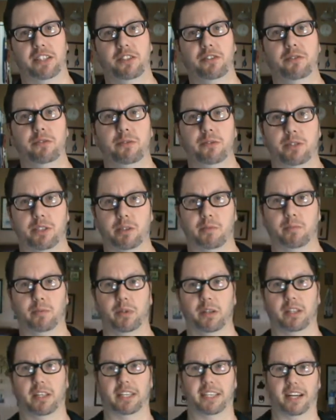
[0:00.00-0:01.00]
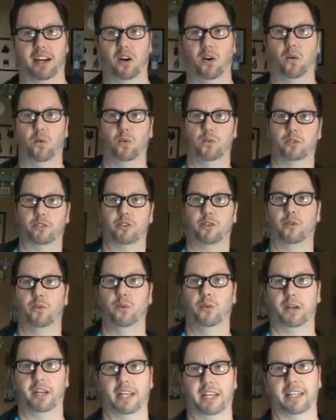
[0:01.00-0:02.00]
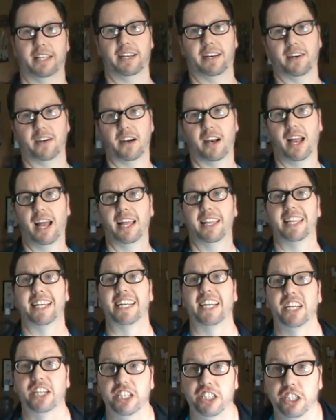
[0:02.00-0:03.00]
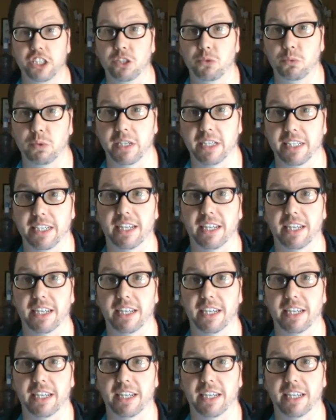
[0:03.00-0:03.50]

You used to put like a whole toy in there, like a good one,